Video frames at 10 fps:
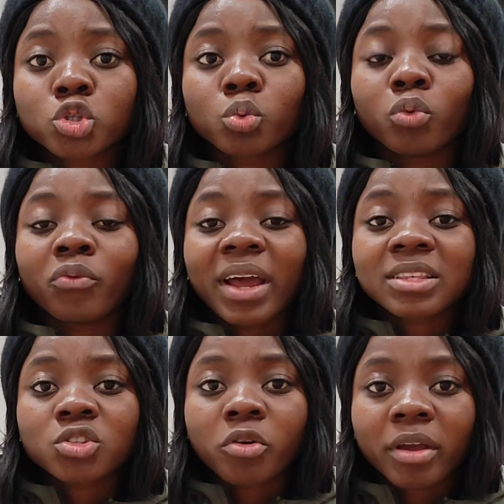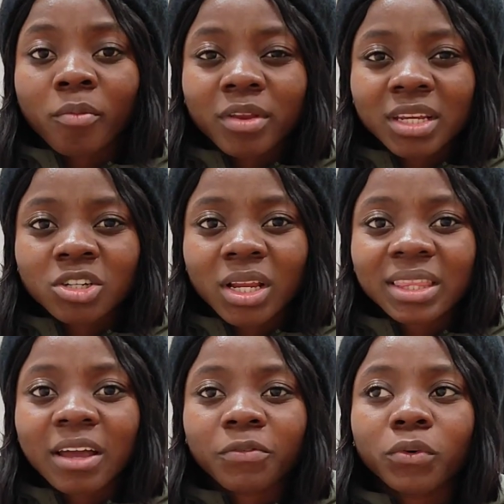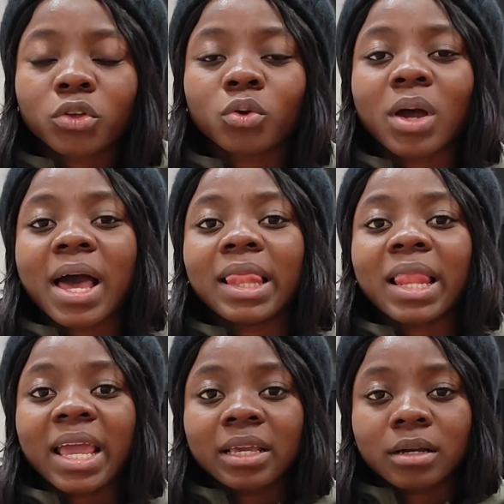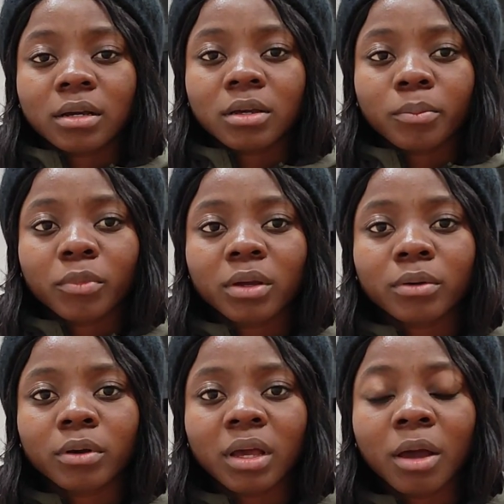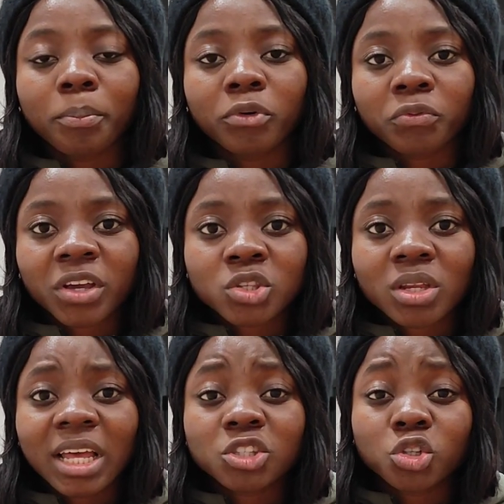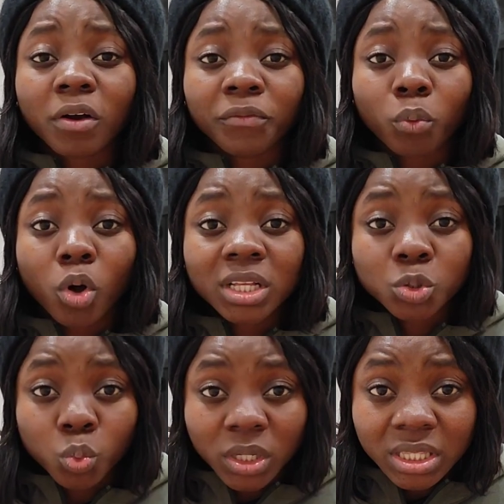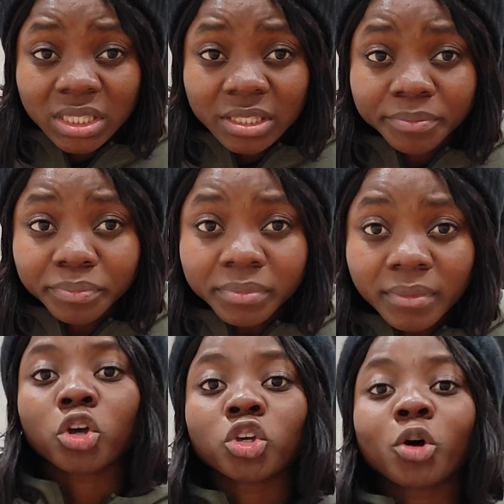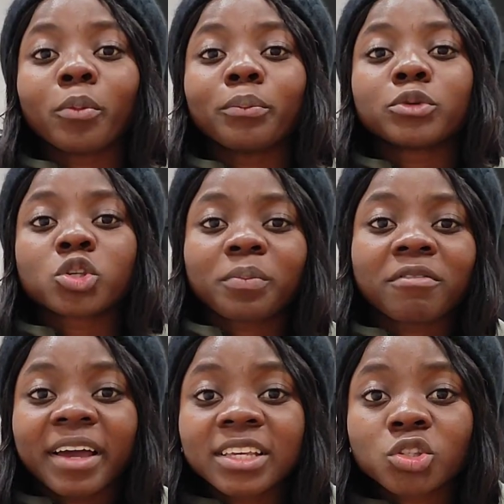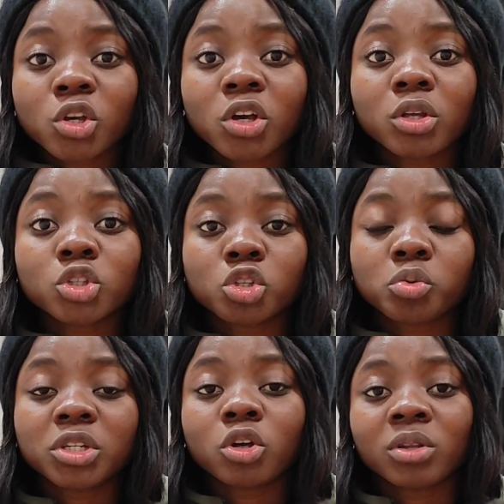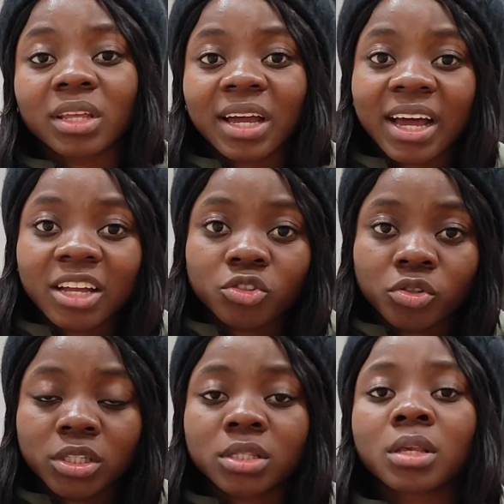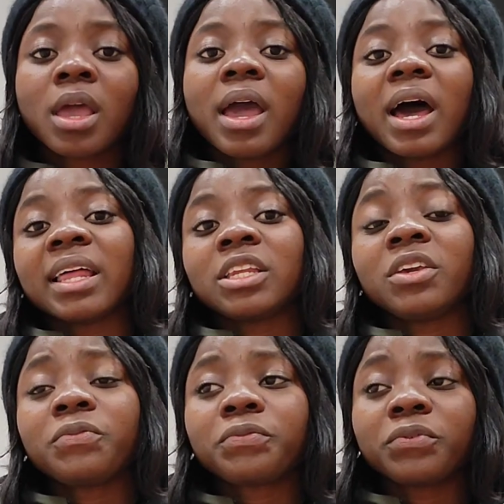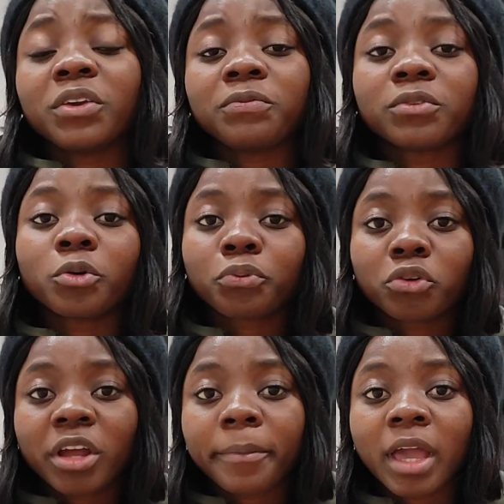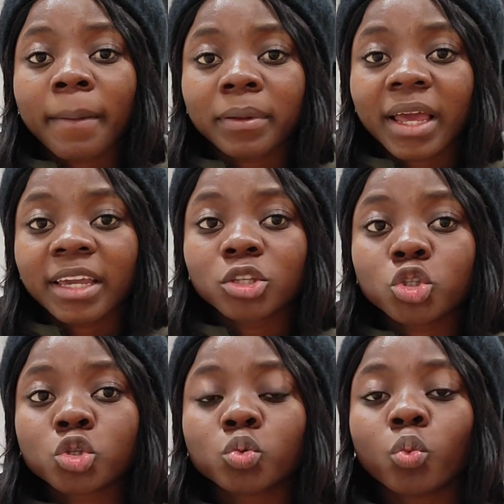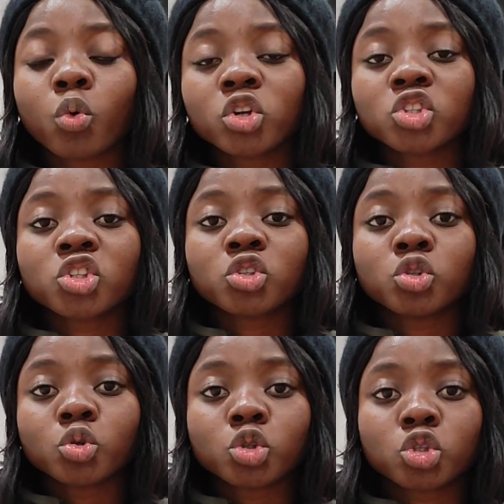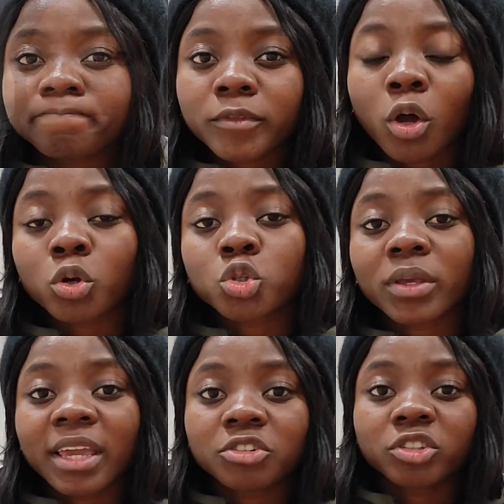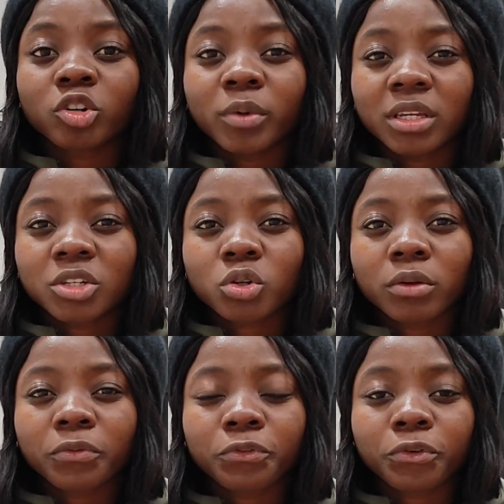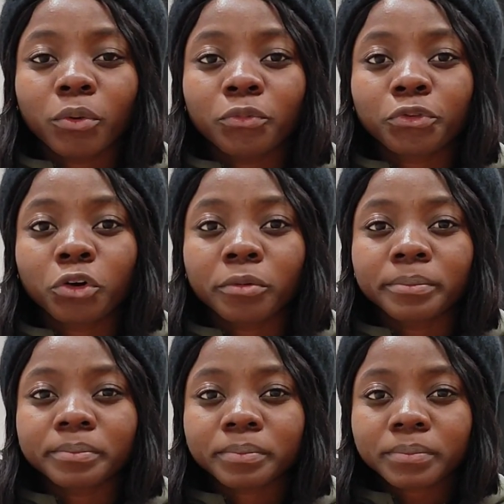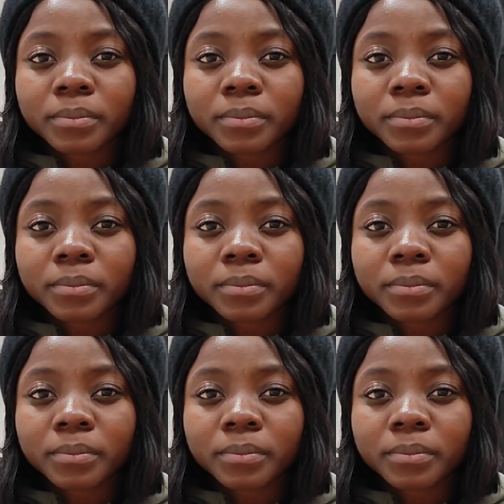to write your recommendation letter for you are like a professor that you have worked with or your supervisor during undergraduate. And if the program you're applying to wants you also get recommendation from